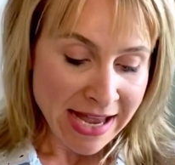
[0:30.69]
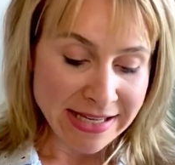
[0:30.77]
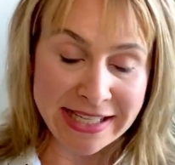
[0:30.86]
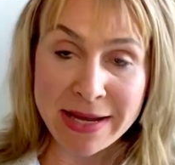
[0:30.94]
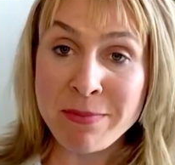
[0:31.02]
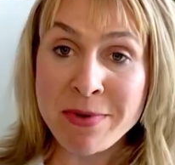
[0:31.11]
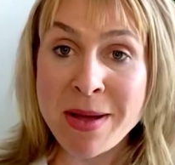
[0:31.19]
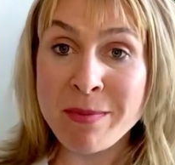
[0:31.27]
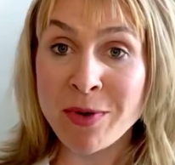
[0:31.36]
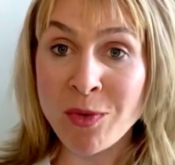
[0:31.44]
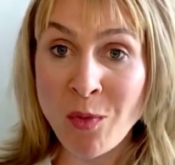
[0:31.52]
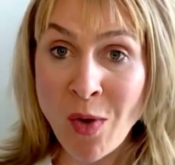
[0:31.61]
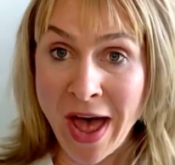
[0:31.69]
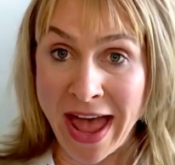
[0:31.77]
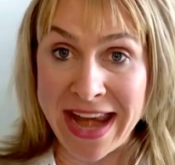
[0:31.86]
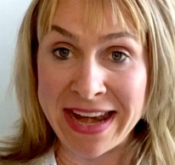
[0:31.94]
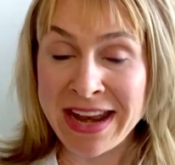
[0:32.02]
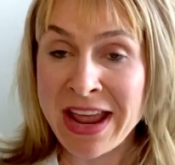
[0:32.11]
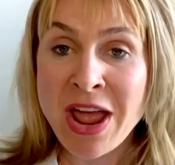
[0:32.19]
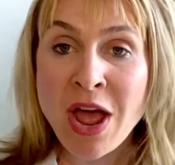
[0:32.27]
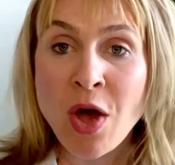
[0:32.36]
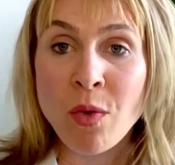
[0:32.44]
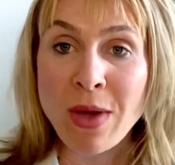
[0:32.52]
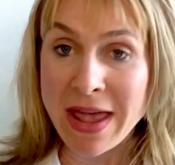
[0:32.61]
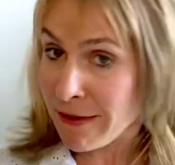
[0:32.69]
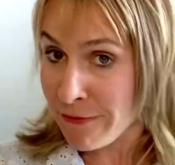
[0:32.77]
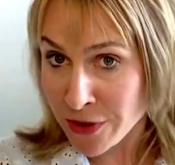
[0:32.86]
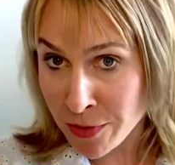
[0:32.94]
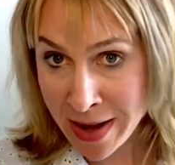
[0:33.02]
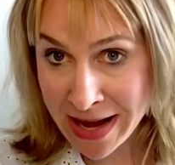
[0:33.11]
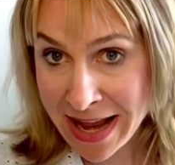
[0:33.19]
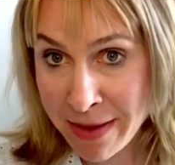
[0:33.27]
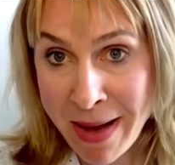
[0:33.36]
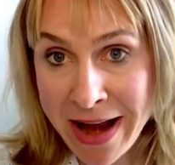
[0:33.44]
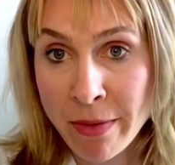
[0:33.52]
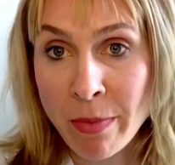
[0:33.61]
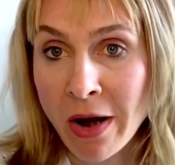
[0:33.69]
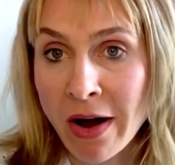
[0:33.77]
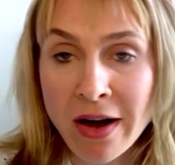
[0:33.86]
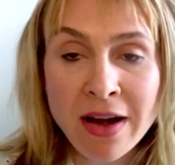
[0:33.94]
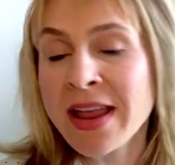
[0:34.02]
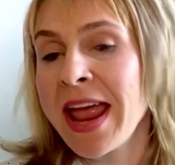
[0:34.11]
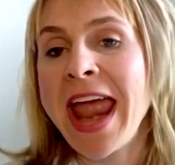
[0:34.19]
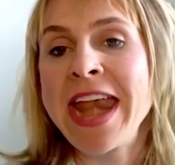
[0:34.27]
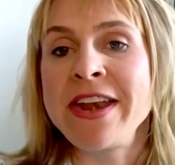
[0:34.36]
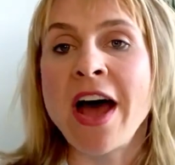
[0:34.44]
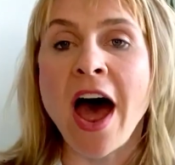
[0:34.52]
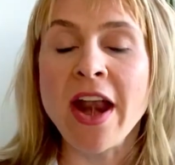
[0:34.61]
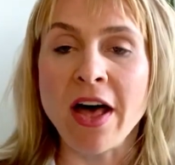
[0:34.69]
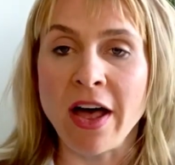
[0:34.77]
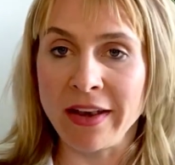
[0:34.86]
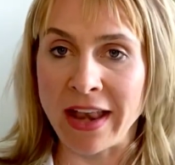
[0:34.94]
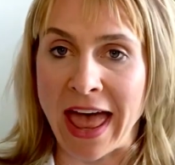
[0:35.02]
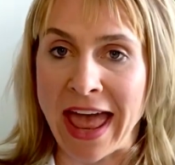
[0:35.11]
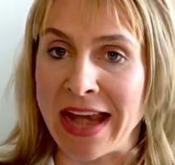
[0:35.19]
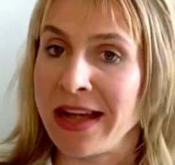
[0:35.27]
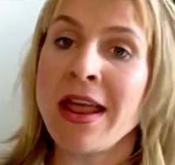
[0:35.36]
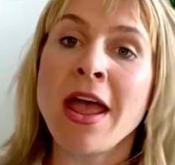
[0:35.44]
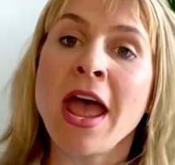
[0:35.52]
Tip number 1, if you meet him at a bar and not online,